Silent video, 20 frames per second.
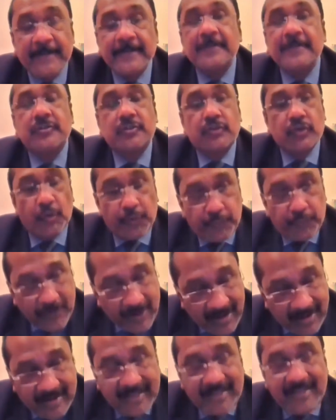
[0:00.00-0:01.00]
So
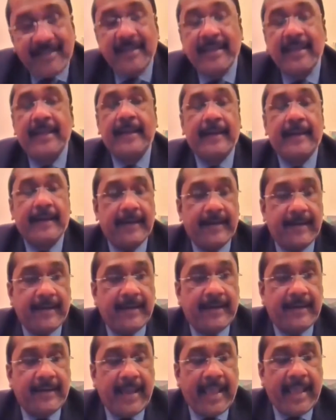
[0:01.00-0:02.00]
really,
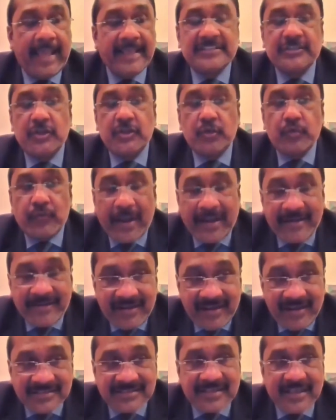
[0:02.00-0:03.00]
as you
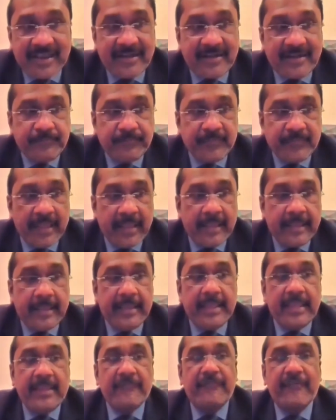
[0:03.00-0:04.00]
rightly said,
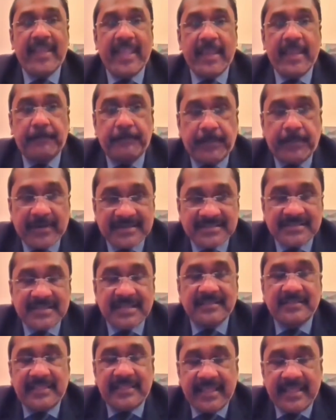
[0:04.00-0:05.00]
if a
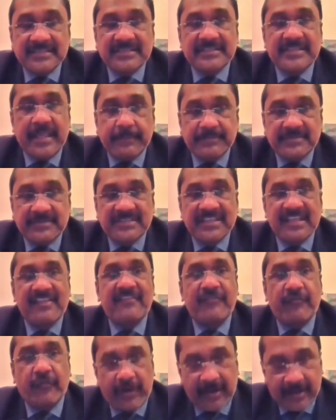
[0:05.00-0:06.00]
person thinks
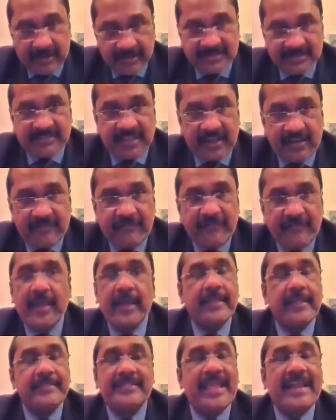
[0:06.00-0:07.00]
himself or herself
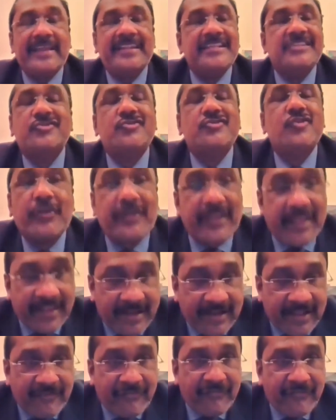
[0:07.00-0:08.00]
that is not
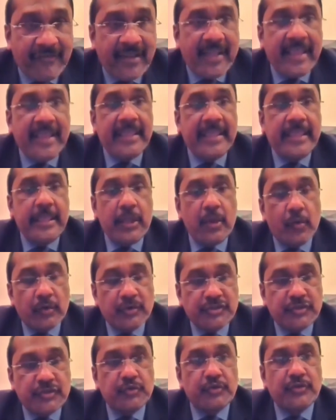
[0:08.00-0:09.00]
enough, he or
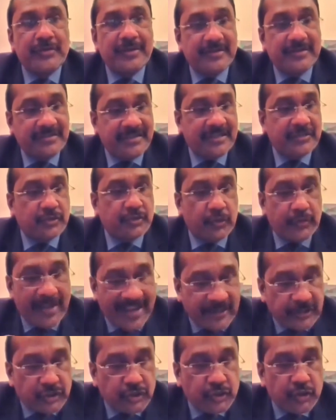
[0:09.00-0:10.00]
she should
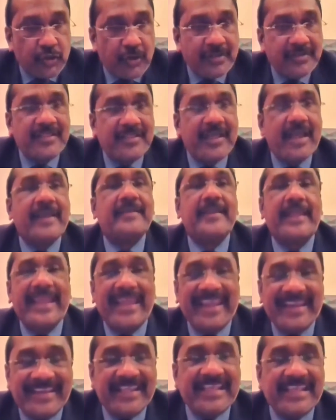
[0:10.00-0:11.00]
ensure that
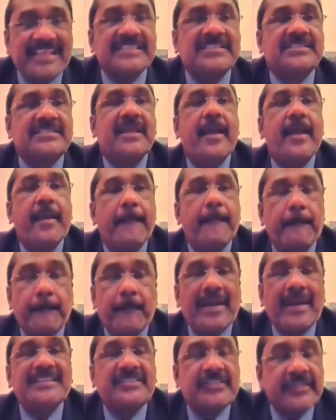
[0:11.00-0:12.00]
it is
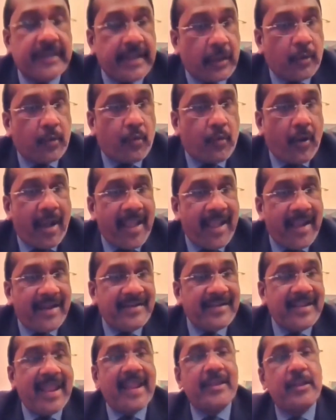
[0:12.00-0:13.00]
much
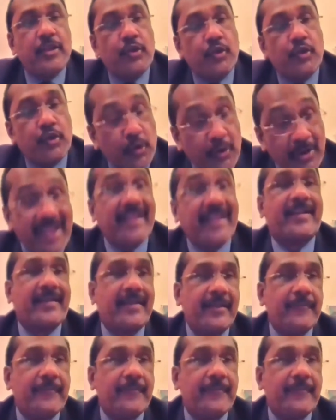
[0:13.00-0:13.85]
required and unique